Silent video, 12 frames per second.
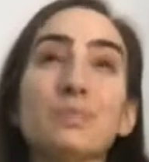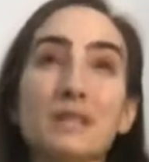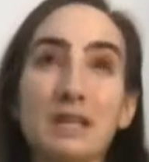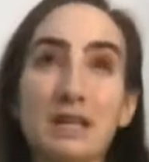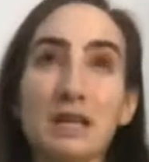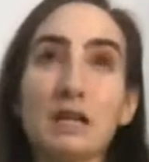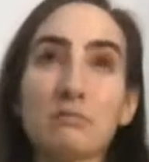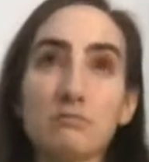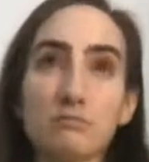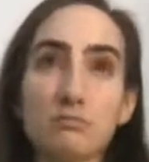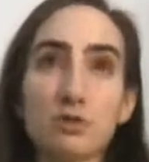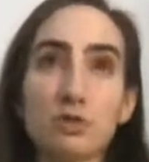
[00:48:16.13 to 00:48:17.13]
but they can't
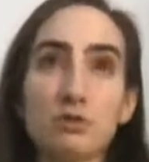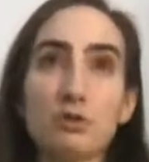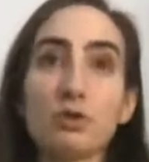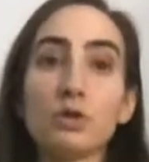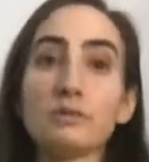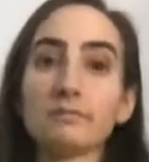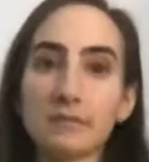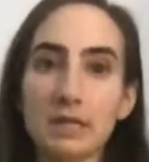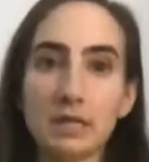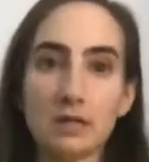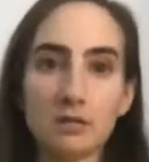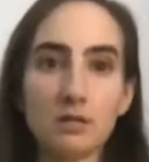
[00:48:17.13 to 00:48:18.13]
control it
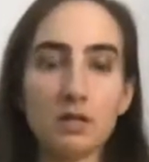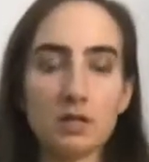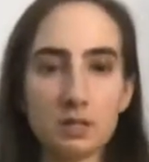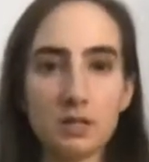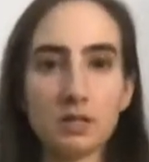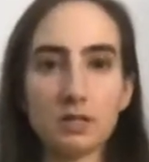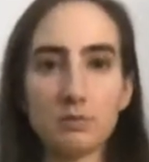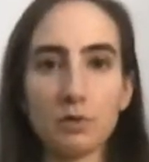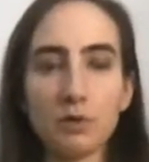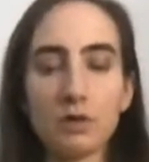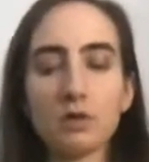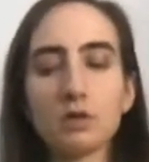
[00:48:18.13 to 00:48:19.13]
and then they just leak some
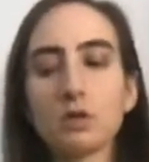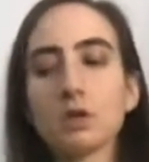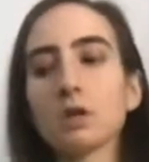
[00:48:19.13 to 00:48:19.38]
urine